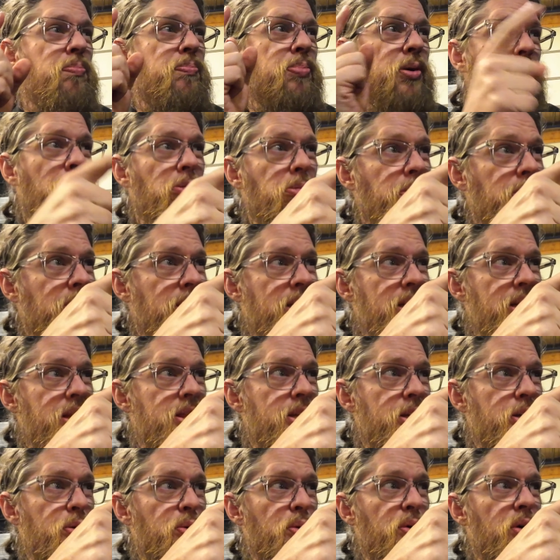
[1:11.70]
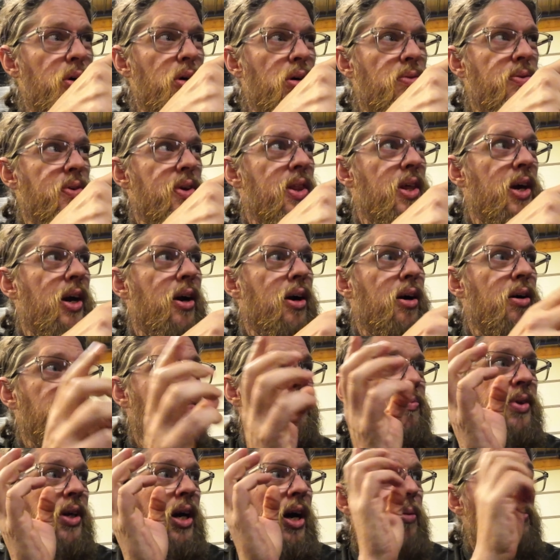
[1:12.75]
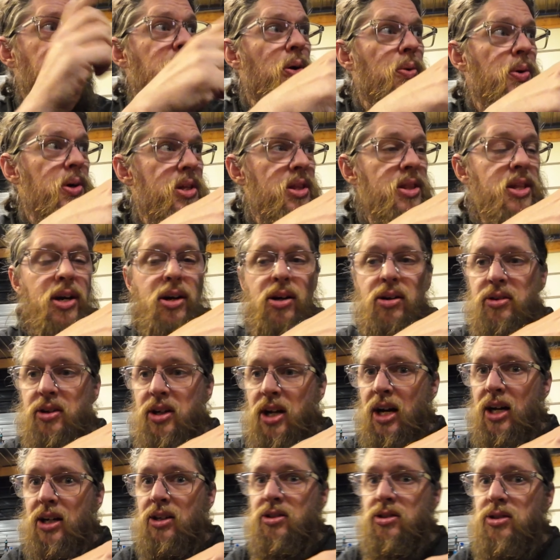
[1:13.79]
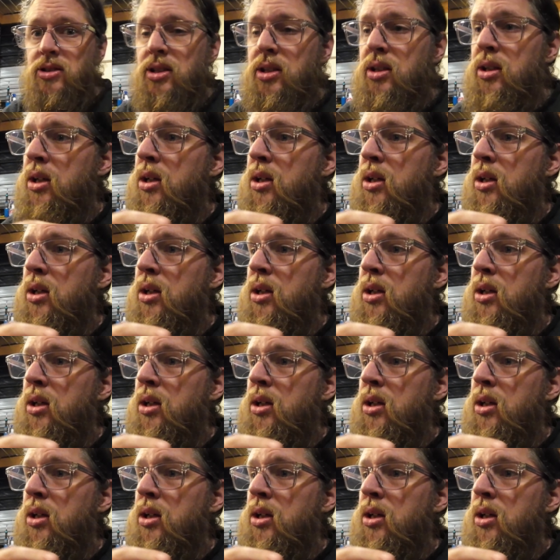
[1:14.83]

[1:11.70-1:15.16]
probably in the door over there. I'm going there next,